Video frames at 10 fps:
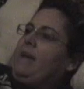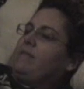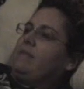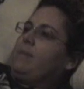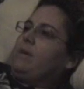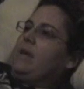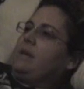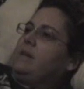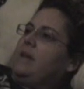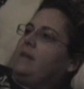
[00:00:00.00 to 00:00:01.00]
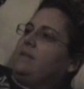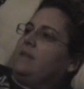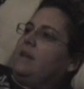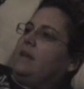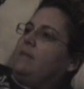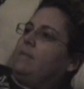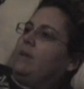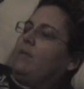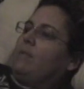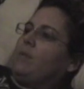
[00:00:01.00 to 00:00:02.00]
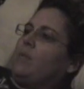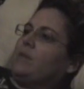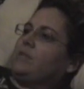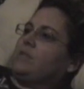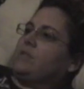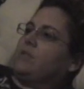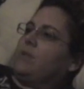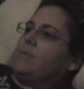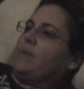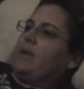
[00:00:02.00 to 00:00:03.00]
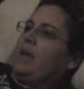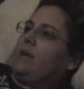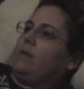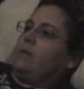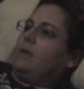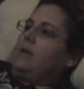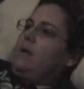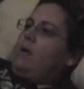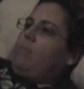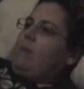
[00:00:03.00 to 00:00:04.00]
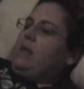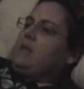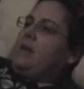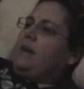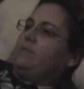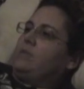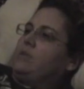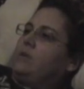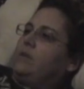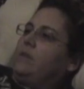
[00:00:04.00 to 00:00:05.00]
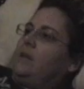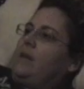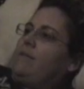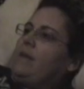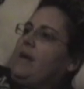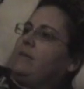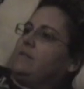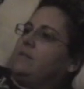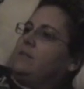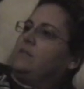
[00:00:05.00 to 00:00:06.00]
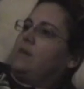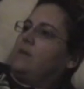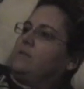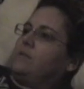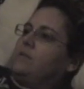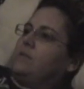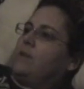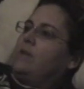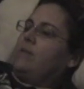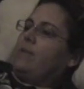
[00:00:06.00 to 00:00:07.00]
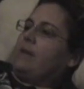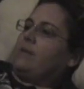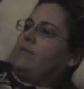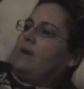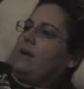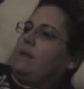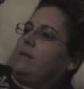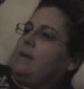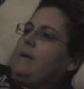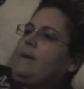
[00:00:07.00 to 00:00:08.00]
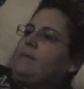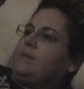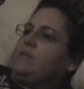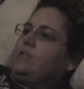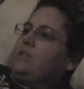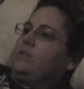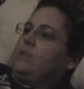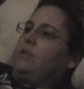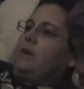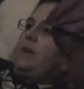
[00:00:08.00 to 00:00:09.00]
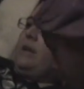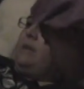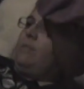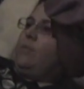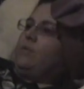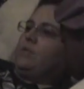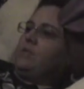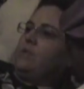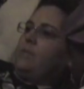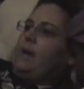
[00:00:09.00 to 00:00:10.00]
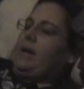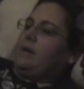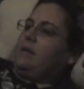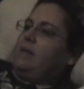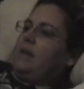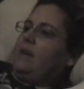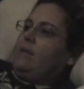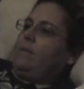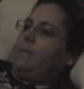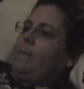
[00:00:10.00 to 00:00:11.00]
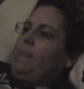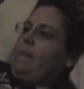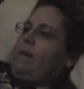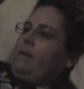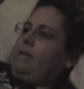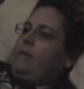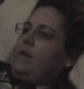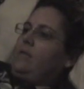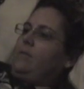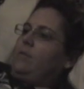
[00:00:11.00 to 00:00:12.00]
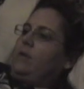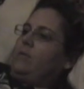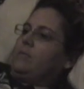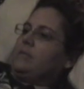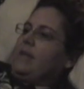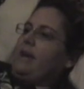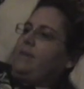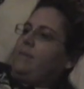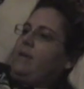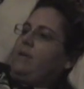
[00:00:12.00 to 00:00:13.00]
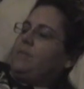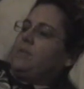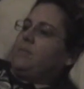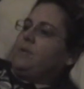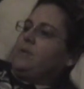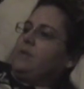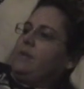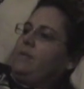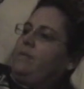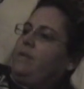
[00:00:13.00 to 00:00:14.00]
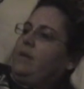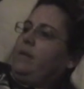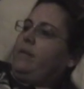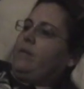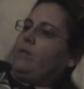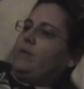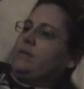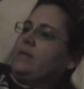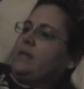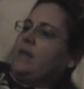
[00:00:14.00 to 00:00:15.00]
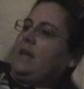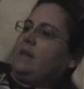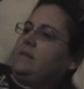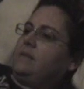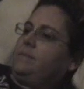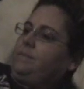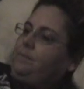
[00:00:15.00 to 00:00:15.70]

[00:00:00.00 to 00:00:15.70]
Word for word: and then they began to dance again, but Grandma watched the syrup in the kettle. Many times she took a little of it out into the saucer and stirred it round and round. Then she shook her head and poured the syrup back into the kettle. The other room was loud and merry with the music of the fiddle and the noise of the dance.